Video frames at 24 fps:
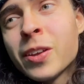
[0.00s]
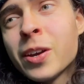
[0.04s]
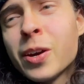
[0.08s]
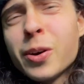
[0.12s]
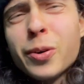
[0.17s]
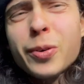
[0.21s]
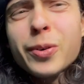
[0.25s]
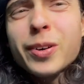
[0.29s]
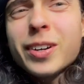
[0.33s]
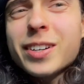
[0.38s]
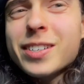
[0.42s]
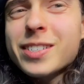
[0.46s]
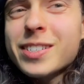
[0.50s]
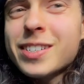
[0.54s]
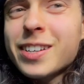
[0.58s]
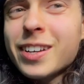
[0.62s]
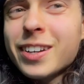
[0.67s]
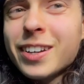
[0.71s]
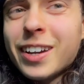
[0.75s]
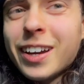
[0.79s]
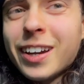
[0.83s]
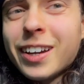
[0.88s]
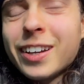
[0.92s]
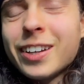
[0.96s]
or on a
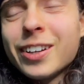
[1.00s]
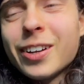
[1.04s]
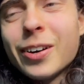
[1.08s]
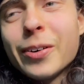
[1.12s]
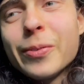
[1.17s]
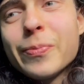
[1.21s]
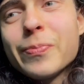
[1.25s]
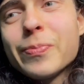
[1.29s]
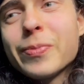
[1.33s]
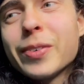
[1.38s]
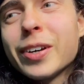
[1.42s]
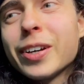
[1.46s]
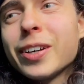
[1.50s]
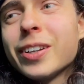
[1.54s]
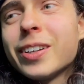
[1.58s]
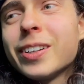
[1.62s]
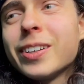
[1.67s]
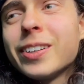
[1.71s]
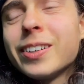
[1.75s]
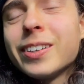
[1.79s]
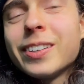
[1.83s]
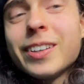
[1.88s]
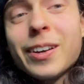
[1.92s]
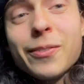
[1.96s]
Sunday, but
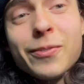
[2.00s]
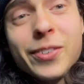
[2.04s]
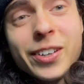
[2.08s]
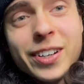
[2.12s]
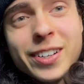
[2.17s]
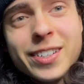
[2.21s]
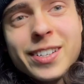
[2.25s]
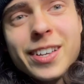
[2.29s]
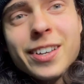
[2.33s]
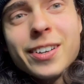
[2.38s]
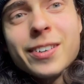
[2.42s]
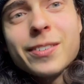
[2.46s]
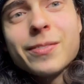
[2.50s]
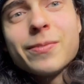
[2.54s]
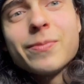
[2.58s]
I'm very excited.